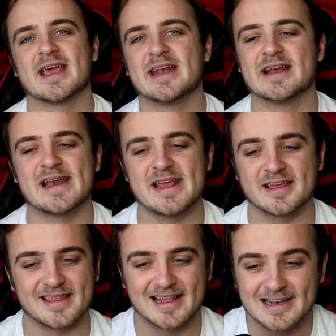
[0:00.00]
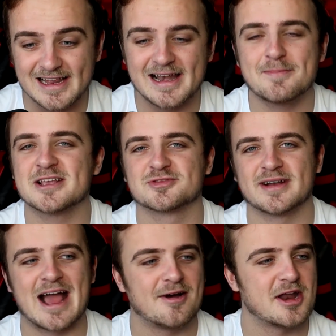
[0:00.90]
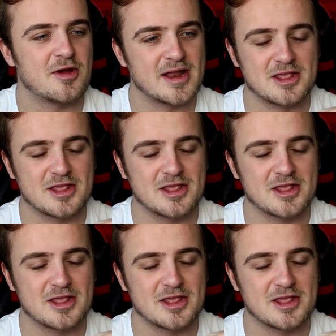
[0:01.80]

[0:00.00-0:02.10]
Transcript: in the league. They clearly miss Ronaldo,